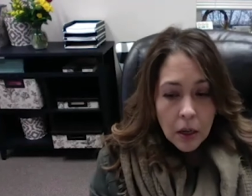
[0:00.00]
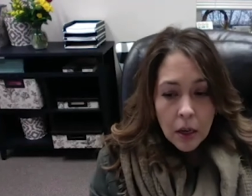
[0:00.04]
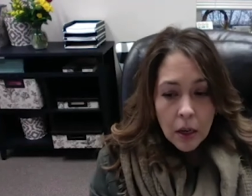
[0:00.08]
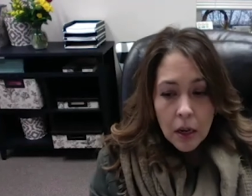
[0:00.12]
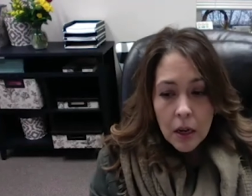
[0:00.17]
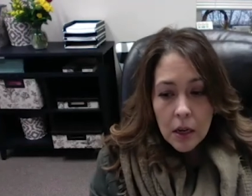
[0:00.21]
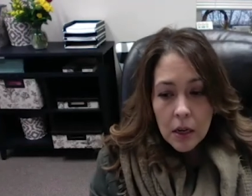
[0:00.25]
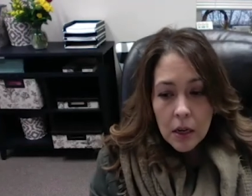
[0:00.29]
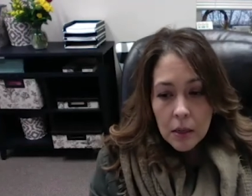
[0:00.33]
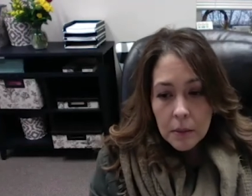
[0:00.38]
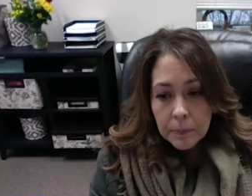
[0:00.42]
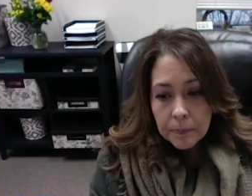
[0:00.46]

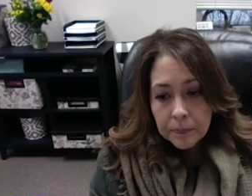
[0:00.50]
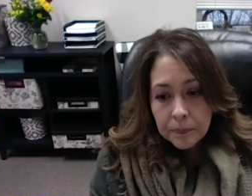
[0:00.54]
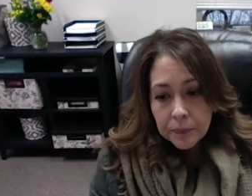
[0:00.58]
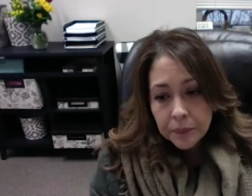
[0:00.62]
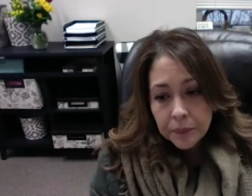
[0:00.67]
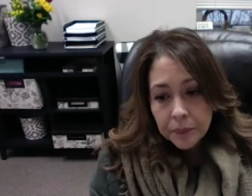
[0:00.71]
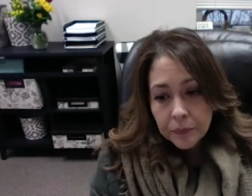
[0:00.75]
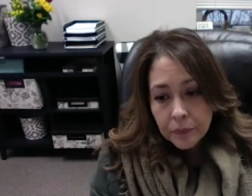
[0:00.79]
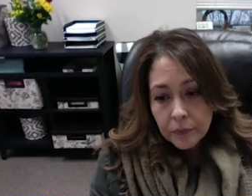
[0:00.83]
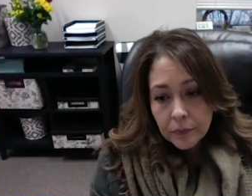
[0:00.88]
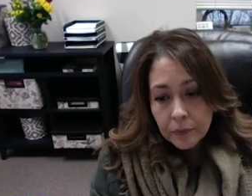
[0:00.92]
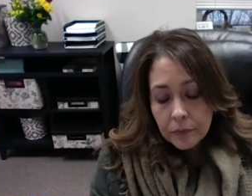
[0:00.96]
Um,
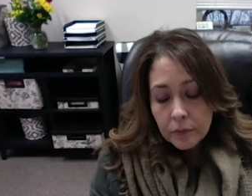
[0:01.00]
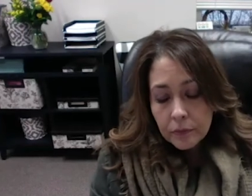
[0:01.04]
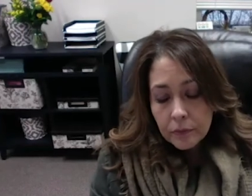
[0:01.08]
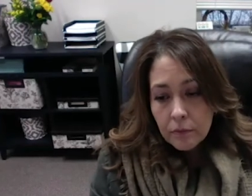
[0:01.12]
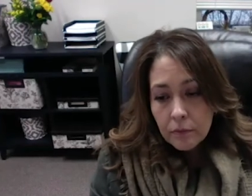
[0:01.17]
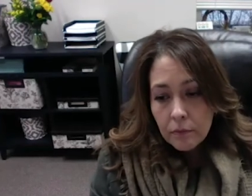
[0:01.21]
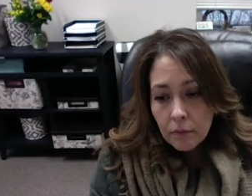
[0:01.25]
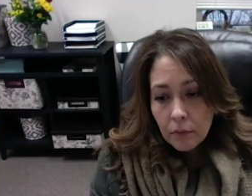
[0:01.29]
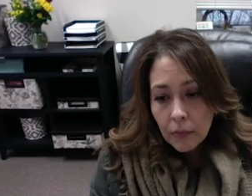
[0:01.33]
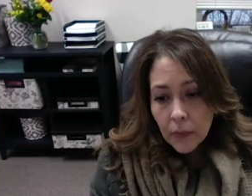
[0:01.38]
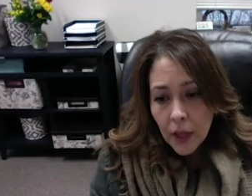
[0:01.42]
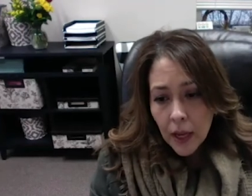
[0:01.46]

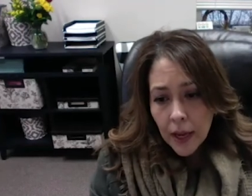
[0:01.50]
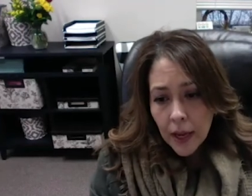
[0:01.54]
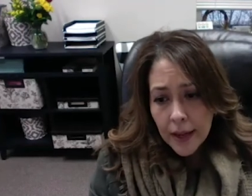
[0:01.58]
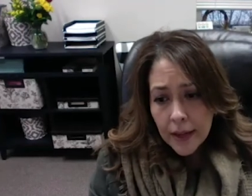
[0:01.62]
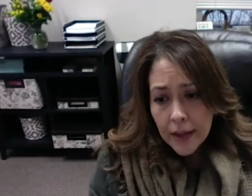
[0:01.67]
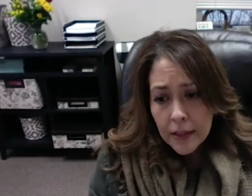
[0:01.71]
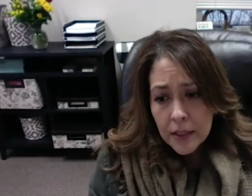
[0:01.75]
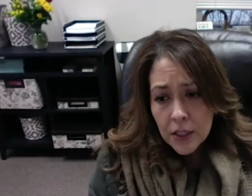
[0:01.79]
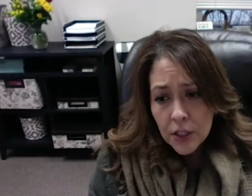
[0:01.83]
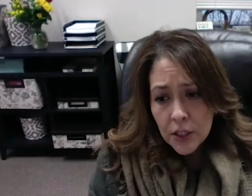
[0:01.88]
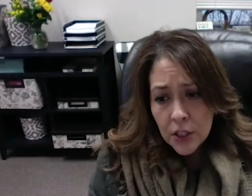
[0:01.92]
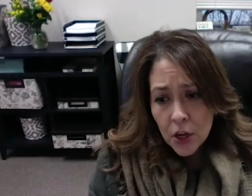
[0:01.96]

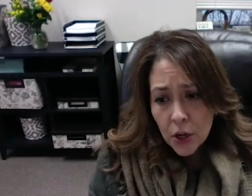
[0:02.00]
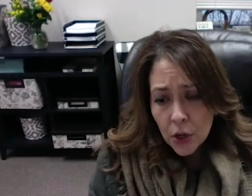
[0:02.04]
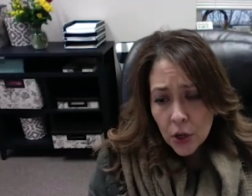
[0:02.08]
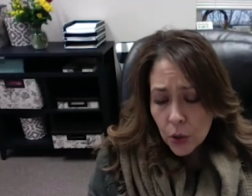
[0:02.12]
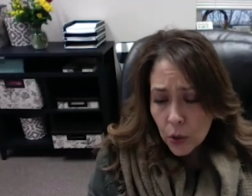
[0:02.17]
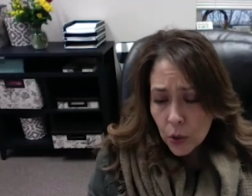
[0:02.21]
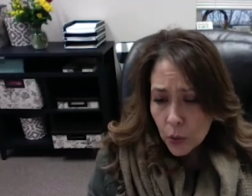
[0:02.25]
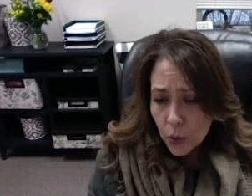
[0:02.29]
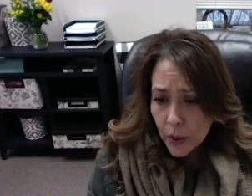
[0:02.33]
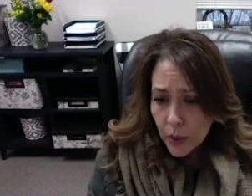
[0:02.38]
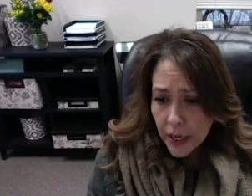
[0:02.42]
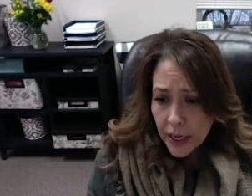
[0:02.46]
And
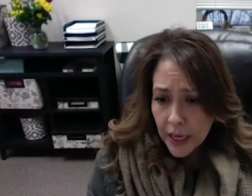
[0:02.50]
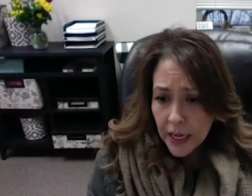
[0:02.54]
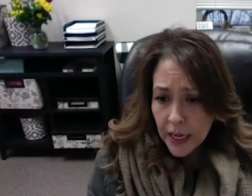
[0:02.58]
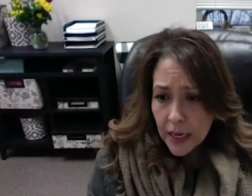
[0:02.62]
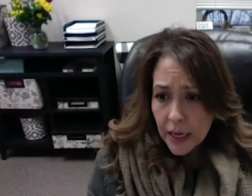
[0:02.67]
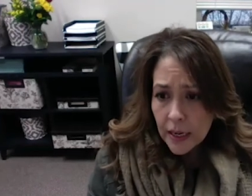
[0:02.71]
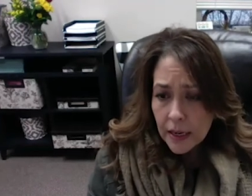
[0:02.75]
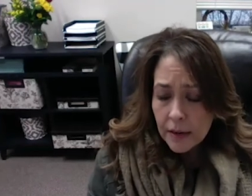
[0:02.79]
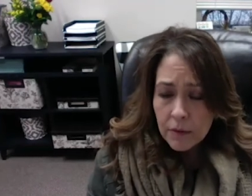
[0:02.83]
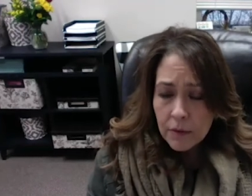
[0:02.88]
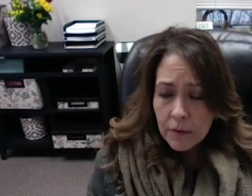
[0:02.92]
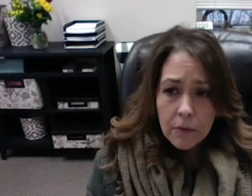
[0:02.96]
so
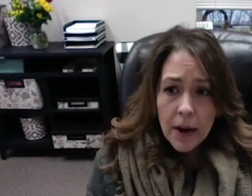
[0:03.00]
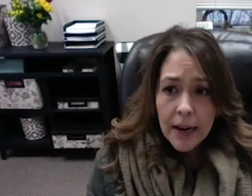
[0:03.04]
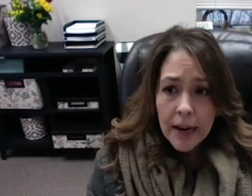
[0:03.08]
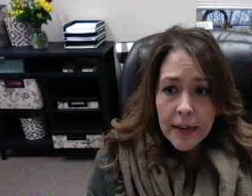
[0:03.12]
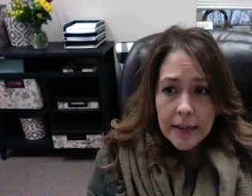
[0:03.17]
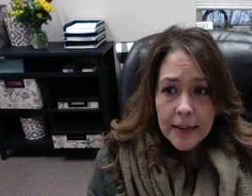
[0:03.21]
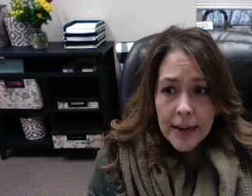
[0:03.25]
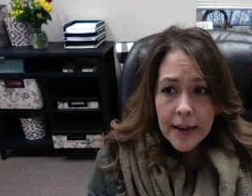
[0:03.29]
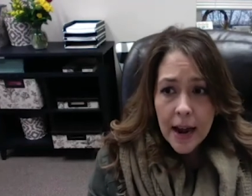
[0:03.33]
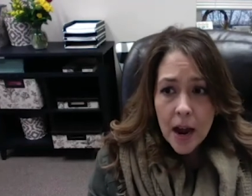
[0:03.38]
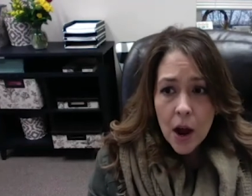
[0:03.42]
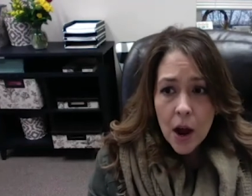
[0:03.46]
it
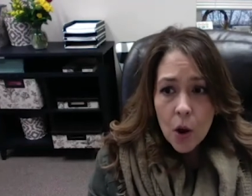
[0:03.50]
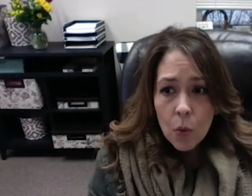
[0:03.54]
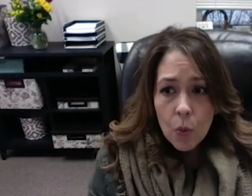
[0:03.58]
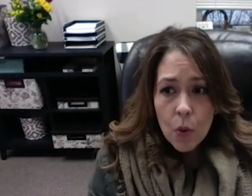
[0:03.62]
right now,